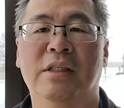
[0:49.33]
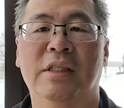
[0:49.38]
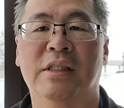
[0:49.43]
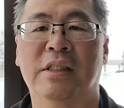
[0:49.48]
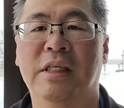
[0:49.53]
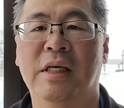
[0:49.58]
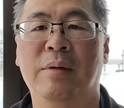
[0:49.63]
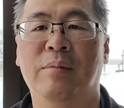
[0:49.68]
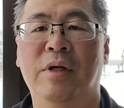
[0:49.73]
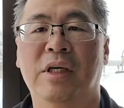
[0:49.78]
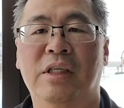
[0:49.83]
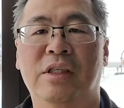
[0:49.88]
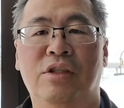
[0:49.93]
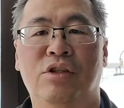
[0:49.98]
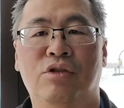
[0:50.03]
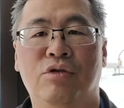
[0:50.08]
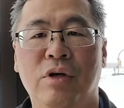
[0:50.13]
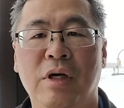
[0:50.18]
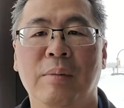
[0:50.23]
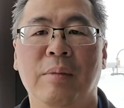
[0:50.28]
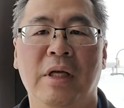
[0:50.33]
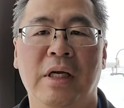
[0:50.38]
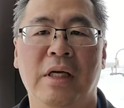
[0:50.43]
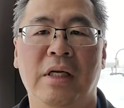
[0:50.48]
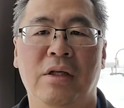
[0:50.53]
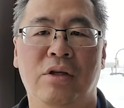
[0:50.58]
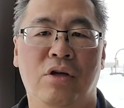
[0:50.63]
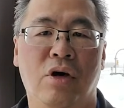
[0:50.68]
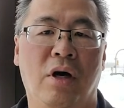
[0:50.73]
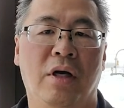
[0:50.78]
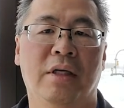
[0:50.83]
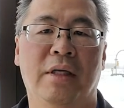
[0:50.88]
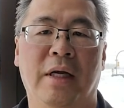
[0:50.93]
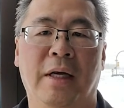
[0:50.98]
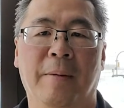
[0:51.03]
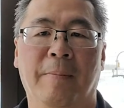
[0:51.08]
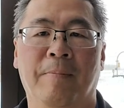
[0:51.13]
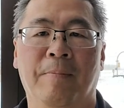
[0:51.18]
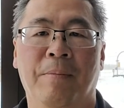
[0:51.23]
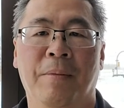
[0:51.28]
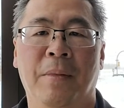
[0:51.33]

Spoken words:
it seemed extremely daunting.